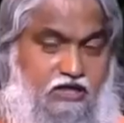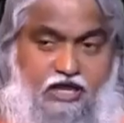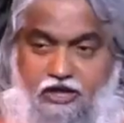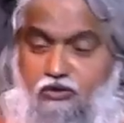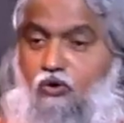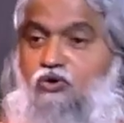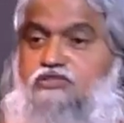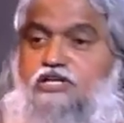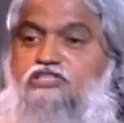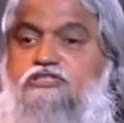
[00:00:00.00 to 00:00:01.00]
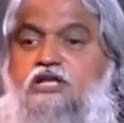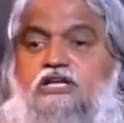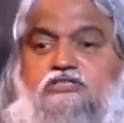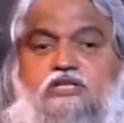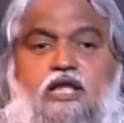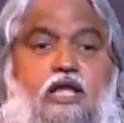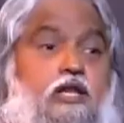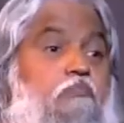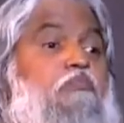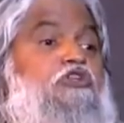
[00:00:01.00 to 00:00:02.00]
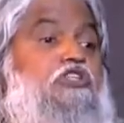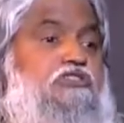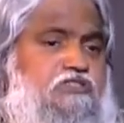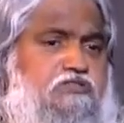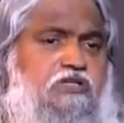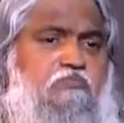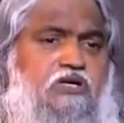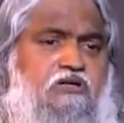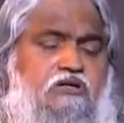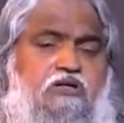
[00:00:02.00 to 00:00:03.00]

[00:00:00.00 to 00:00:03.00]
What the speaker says: And he goes and he stands there and he preaches a sermon